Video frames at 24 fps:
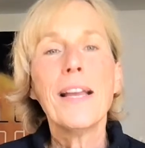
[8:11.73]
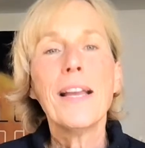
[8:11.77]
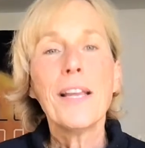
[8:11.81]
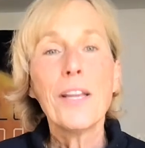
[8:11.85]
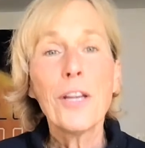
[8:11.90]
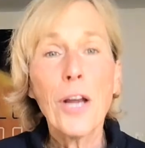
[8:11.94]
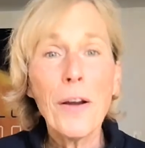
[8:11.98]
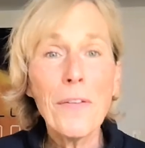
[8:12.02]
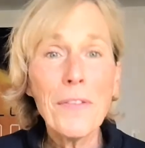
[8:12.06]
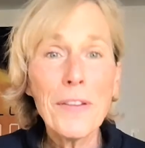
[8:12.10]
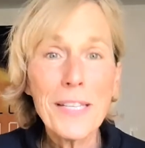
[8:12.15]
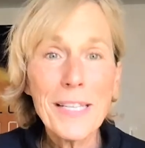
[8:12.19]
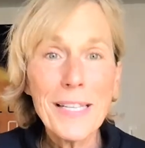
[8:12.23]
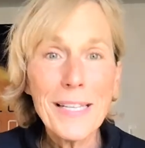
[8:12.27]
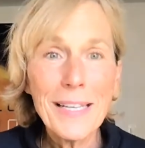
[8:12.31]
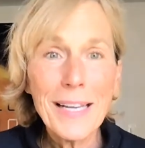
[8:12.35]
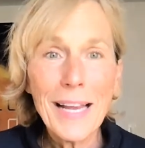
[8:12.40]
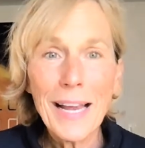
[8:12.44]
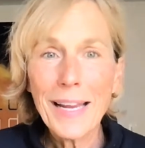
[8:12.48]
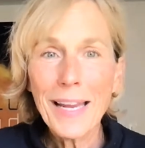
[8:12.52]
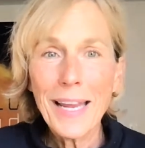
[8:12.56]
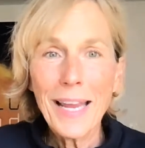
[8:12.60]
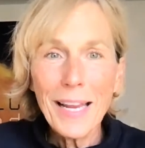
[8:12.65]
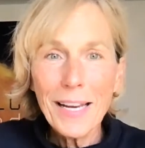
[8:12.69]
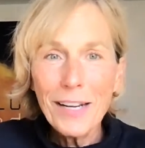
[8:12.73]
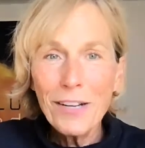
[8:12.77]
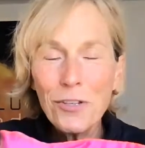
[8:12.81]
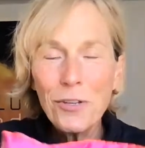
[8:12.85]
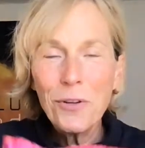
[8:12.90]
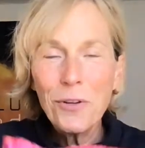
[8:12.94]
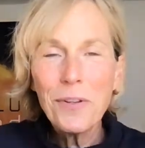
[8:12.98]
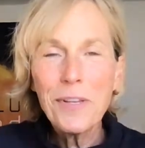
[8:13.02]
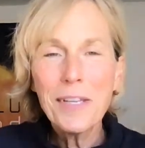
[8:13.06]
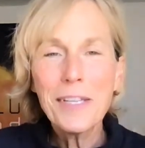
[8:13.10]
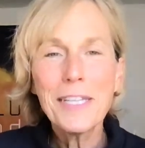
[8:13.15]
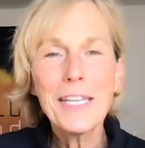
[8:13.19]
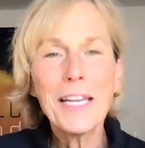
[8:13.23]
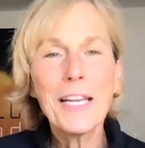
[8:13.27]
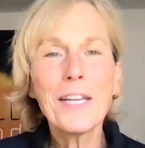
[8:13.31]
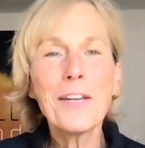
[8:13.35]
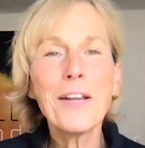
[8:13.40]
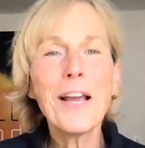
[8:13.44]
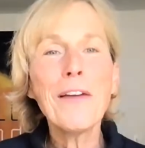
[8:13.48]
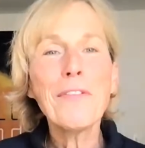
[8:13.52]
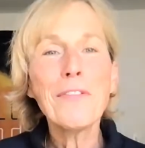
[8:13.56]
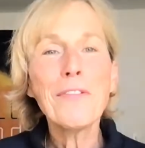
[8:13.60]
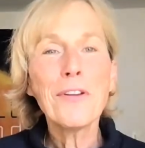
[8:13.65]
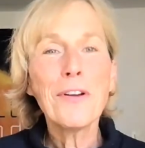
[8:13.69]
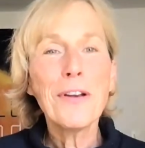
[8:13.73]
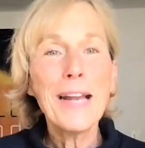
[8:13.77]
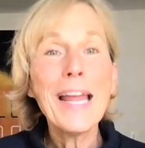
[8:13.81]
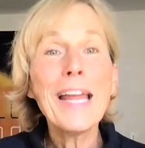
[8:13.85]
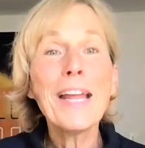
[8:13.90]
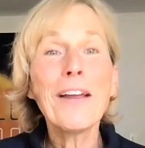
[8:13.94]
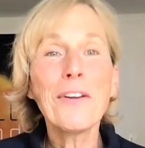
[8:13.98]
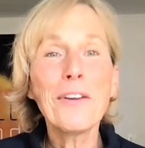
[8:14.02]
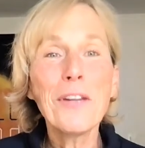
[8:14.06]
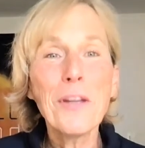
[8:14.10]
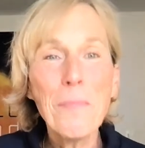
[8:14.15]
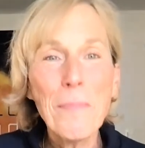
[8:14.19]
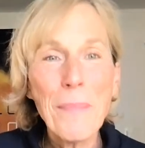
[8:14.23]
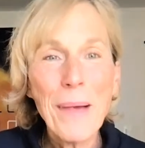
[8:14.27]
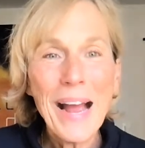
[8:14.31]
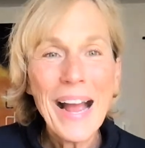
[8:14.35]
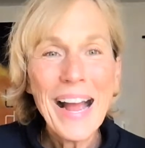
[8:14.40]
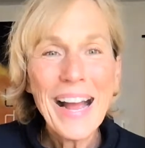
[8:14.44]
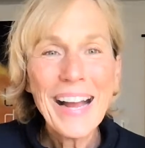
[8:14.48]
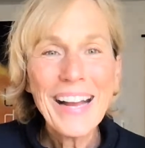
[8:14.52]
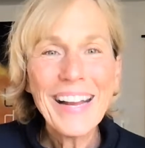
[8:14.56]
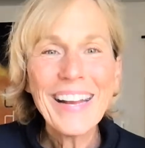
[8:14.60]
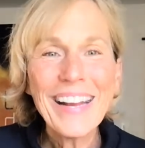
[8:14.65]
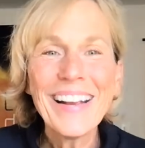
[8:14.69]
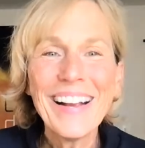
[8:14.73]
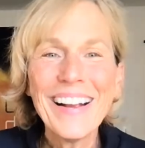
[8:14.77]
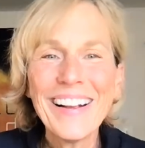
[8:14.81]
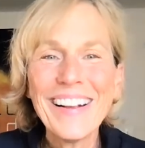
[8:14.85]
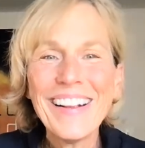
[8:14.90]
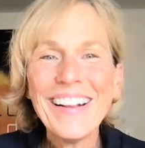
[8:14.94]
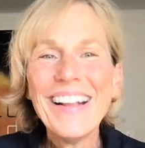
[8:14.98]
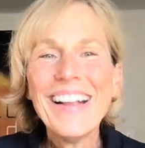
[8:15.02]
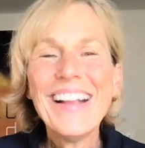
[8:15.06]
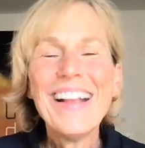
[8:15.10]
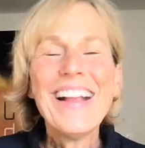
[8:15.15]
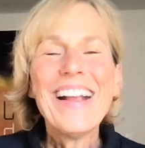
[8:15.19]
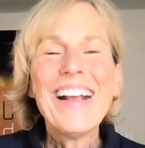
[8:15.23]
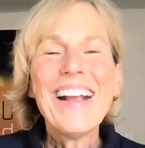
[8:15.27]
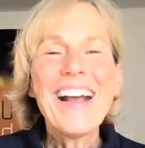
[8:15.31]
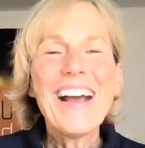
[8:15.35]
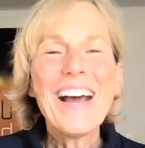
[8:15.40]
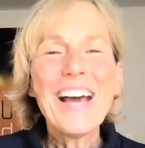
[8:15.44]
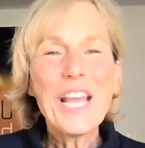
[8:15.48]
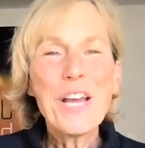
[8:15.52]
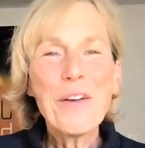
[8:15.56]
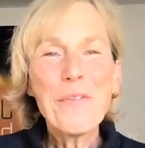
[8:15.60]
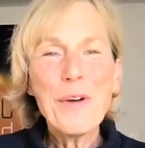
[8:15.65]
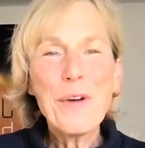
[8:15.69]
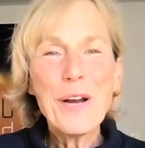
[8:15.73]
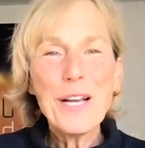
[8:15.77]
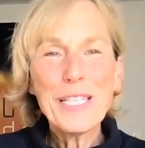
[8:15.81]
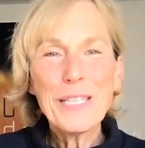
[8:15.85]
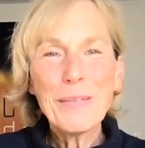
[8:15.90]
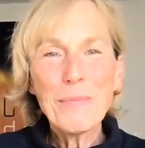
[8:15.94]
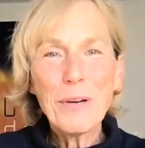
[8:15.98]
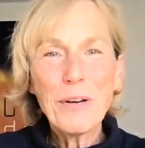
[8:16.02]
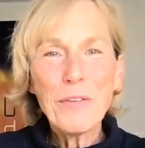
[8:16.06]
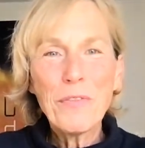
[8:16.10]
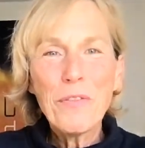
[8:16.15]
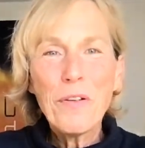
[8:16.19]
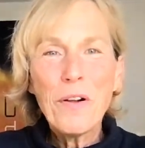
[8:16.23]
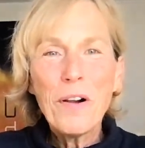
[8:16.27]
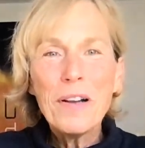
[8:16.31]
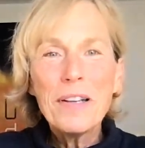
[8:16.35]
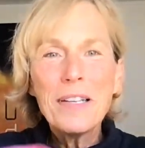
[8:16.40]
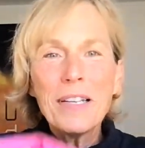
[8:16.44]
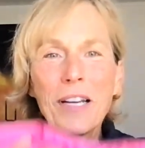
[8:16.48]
You obviously, I can't show this here. You have to lay on your back, otherwise it would fall